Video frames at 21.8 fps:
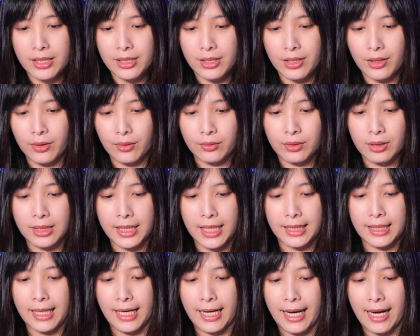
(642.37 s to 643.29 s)
So to
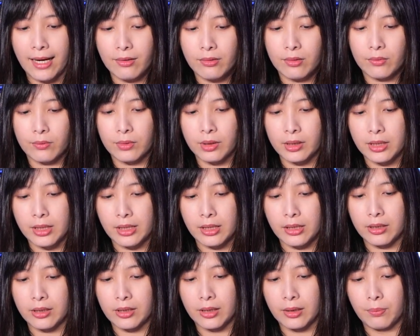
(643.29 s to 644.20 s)
take that out, we're just
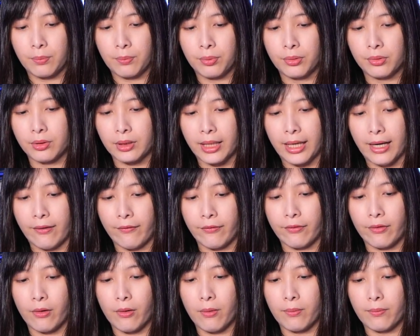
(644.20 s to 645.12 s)
gonna pull it out
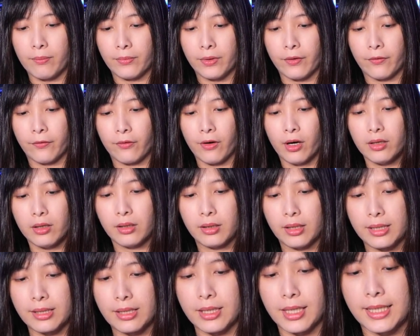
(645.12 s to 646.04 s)
from the
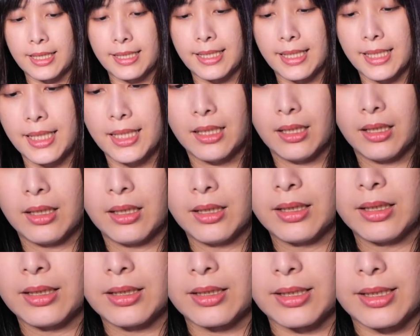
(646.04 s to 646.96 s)
front. As you can see,
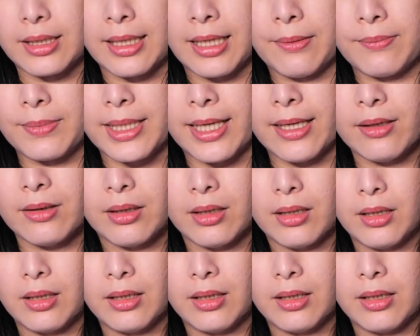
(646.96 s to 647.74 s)
this comes out.